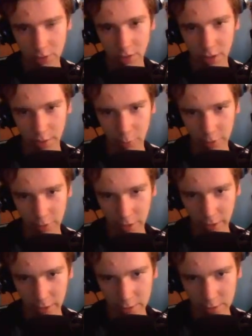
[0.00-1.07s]
And what he
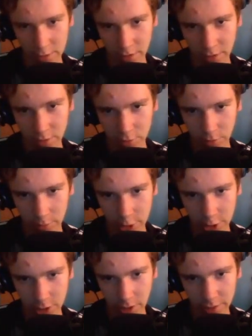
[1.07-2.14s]
does to the
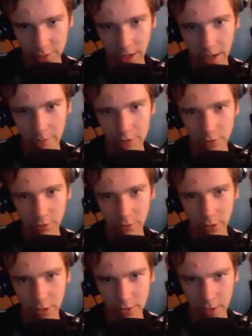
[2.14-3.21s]
machine is
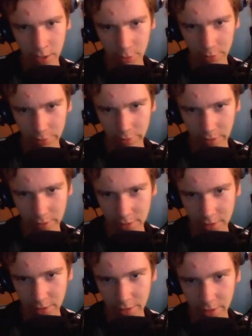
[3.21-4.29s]
absolutely terrible things.
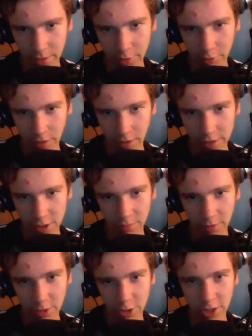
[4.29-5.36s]
He cranks the
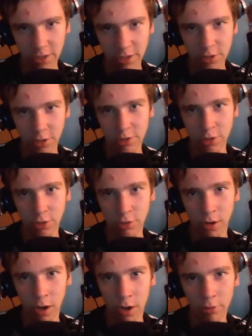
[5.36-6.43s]
machine to
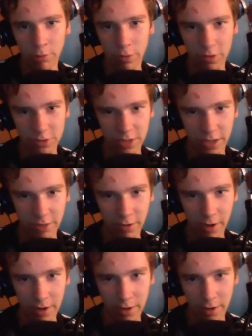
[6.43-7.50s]
200%
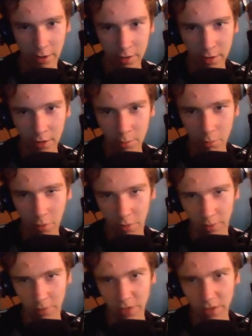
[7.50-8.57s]
right here.
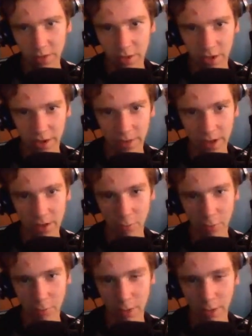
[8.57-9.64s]
Boom. And that
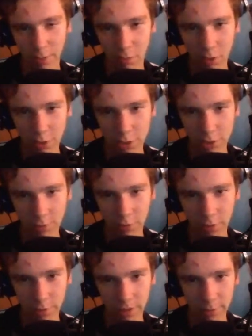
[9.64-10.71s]
will make a bunch of
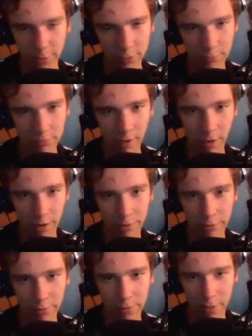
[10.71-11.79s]
smoke and make the
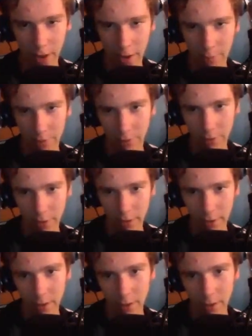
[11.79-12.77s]
environment really happy, okay?